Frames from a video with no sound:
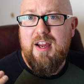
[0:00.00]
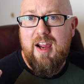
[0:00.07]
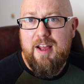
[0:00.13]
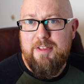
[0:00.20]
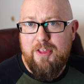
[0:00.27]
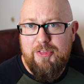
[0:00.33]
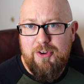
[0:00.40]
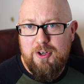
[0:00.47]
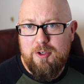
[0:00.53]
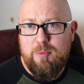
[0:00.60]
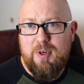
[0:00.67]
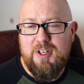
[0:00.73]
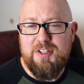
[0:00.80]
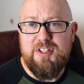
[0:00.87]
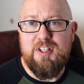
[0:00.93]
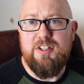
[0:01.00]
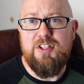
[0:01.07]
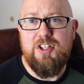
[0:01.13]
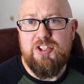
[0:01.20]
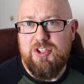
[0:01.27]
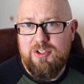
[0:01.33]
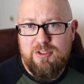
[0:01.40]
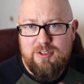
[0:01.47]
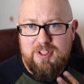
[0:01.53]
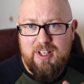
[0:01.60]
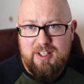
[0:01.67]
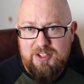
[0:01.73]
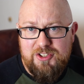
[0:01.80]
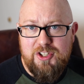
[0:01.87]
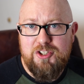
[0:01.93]
And the third one is conditional,
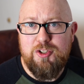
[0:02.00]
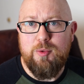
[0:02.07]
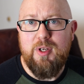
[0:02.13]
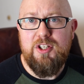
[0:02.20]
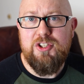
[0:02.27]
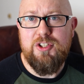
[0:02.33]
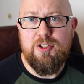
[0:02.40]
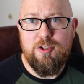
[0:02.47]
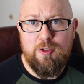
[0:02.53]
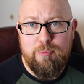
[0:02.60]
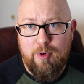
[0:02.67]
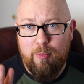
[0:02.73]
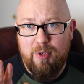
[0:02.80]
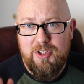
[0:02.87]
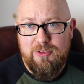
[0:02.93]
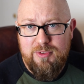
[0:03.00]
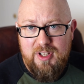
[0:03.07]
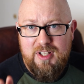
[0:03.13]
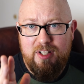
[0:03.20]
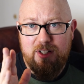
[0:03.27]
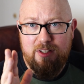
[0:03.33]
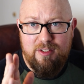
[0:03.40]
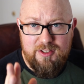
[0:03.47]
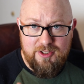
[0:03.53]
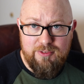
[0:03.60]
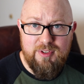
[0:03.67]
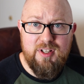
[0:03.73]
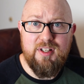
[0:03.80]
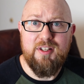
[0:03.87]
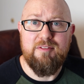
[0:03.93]
kind of situational, but when you need it, you
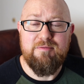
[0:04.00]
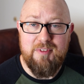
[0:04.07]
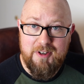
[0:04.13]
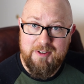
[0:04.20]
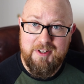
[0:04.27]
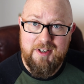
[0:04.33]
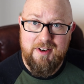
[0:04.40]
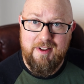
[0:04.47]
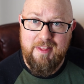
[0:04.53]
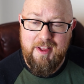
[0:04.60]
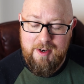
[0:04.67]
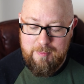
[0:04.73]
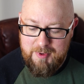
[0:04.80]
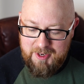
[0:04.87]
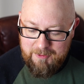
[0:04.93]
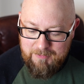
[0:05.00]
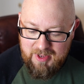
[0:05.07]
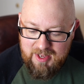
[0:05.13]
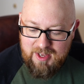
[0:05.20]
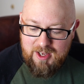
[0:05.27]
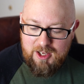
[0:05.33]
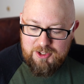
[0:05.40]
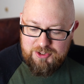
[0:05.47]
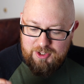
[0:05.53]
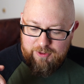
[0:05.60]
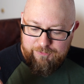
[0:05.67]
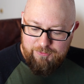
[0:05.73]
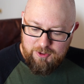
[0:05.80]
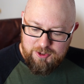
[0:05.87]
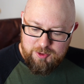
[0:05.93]
need it. I'll get into that in a minute. So the
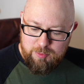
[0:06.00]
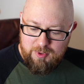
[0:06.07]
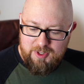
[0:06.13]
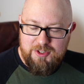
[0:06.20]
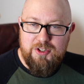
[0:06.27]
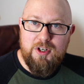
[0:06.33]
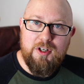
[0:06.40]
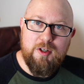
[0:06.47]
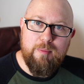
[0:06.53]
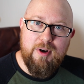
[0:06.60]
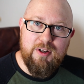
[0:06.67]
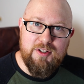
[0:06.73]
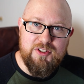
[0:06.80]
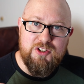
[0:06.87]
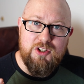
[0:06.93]
first one to talk about is